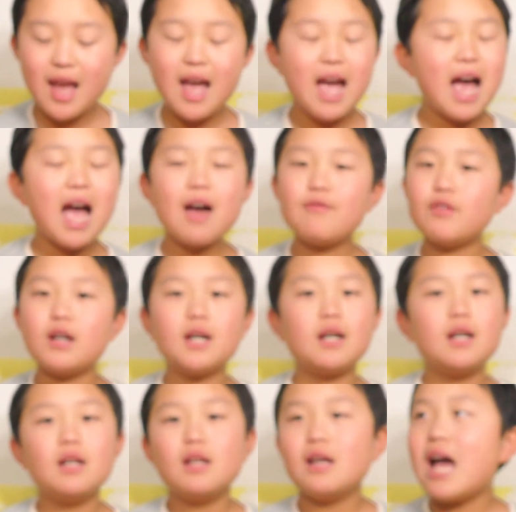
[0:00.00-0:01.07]
Have
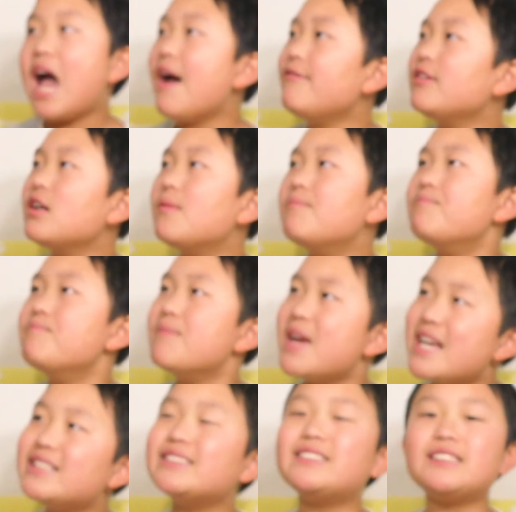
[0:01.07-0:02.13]
a have an
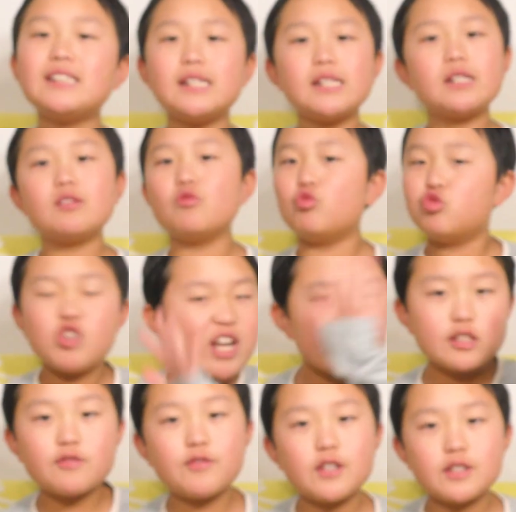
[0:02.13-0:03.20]
amazing
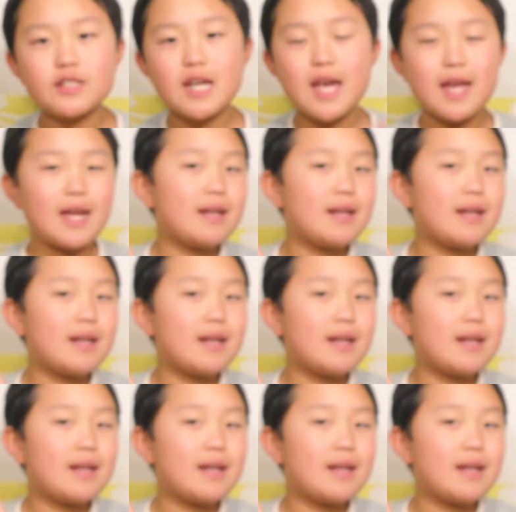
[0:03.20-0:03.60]
rest of your day,